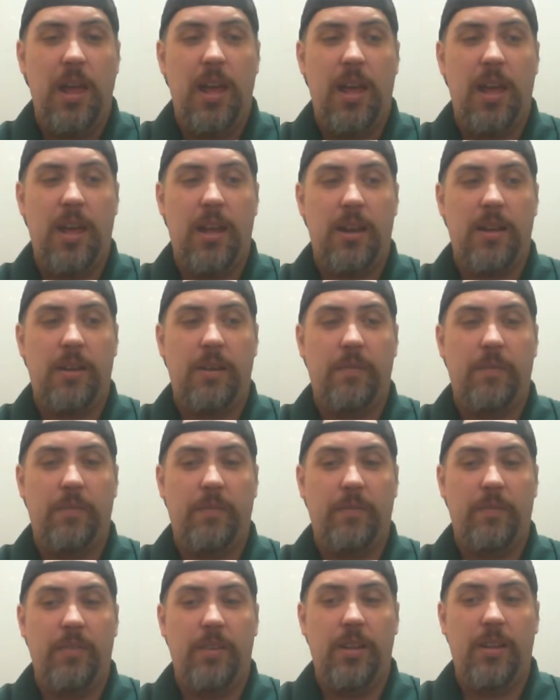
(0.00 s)
And
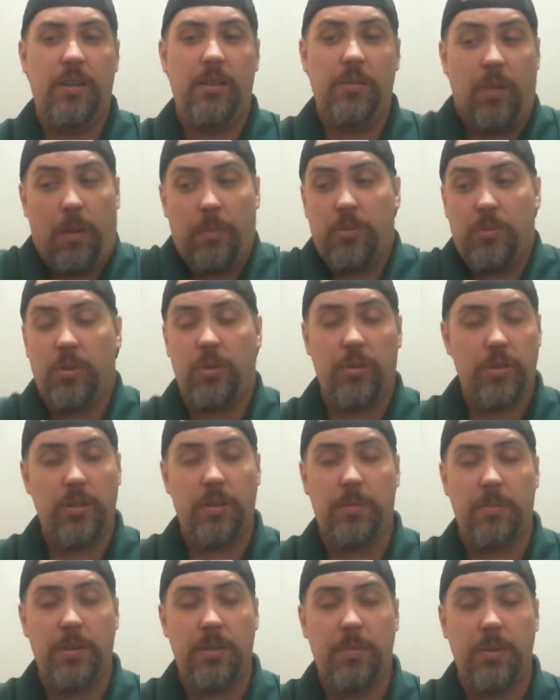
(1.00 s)
I'm sure there's
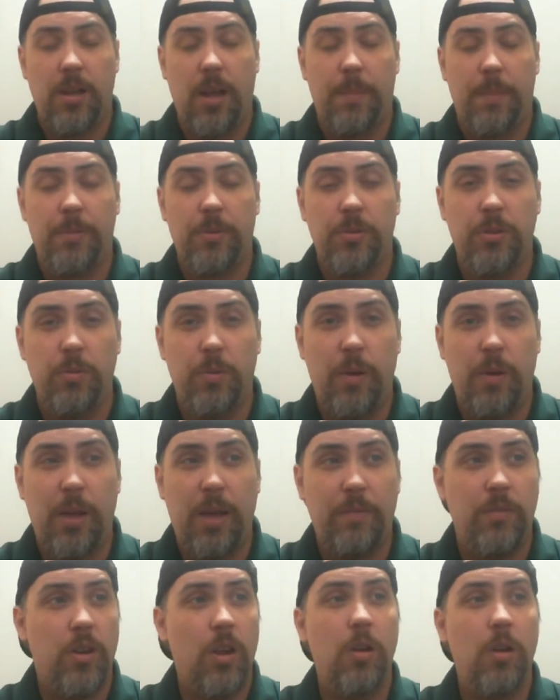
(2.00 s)
going to be some adopters who
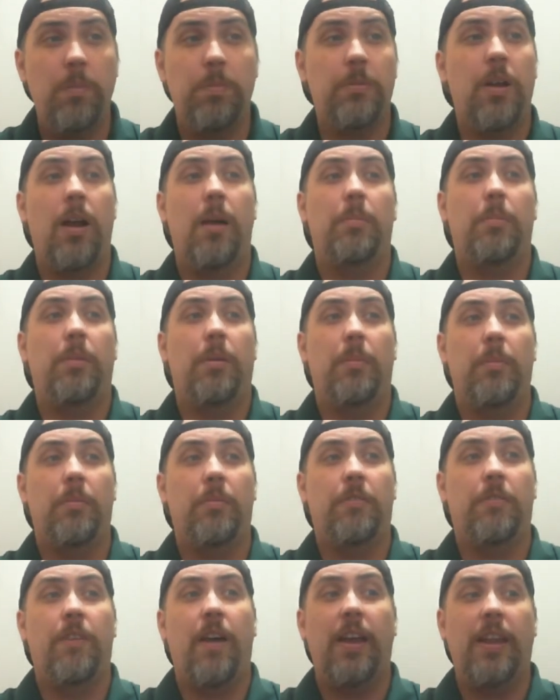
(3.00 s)
have no problem
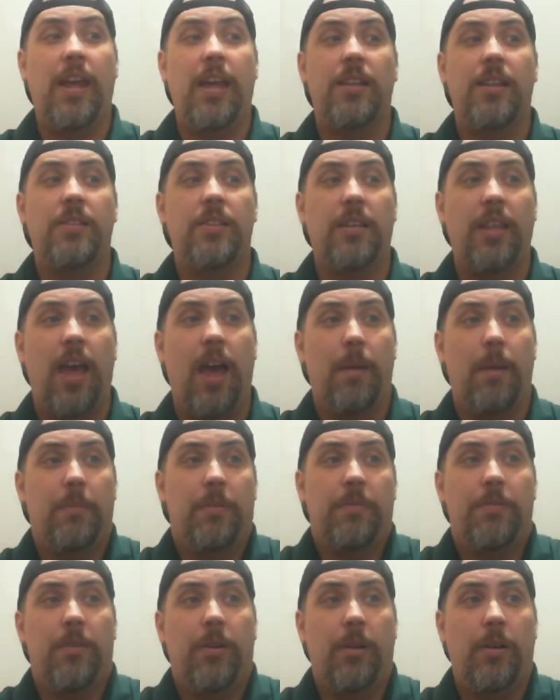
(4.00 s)
financing that.
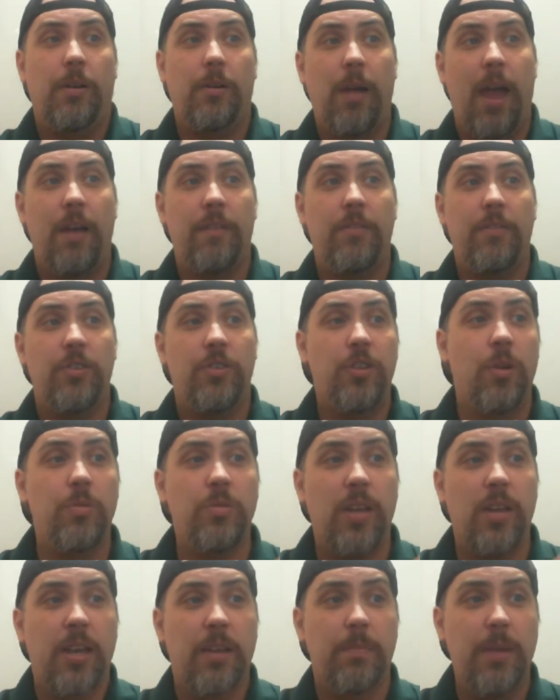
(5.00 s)
But for average
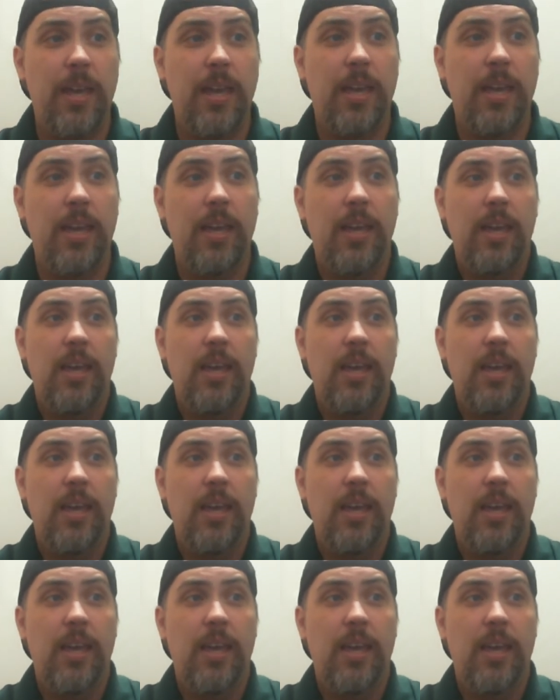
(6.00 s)
Joes like me,